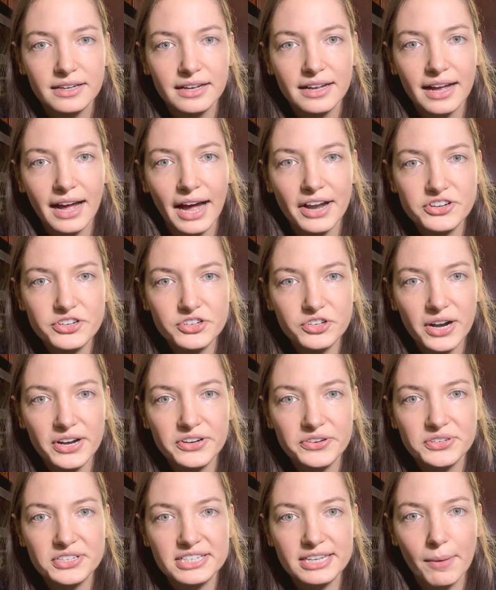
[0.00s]
I just try and
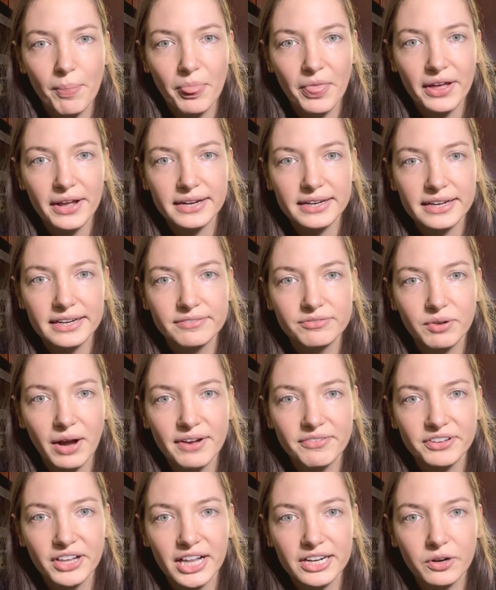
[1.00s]
do something, and if
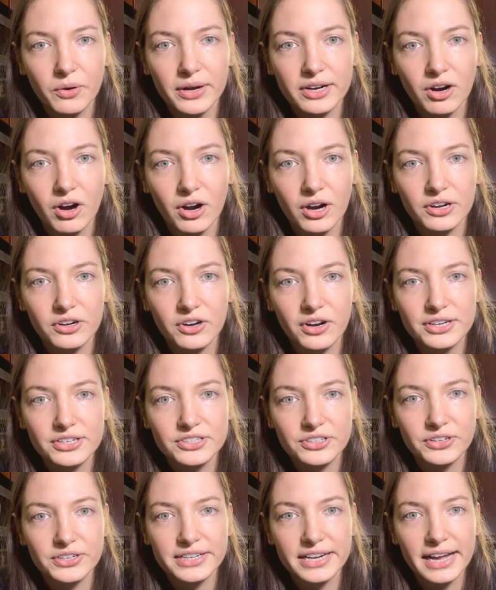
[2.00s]
I feel like going harder on a
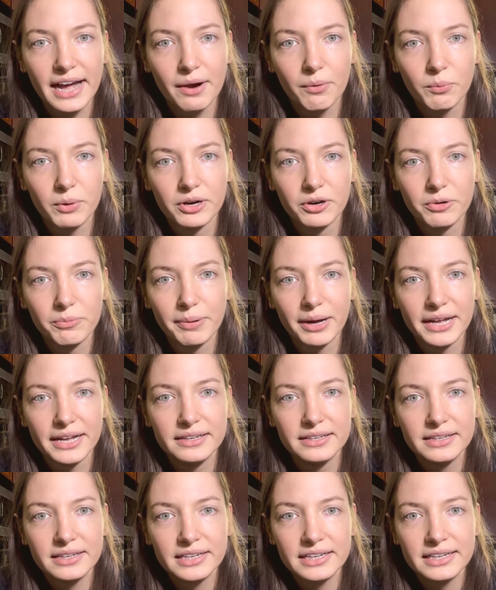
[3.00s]
certain day, I will, but